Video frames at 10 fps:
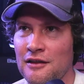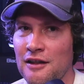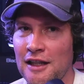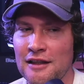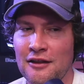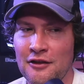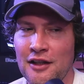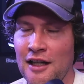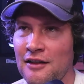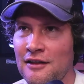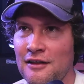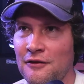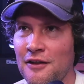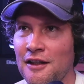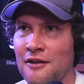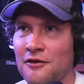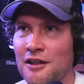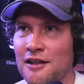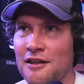I can tell you that definitively.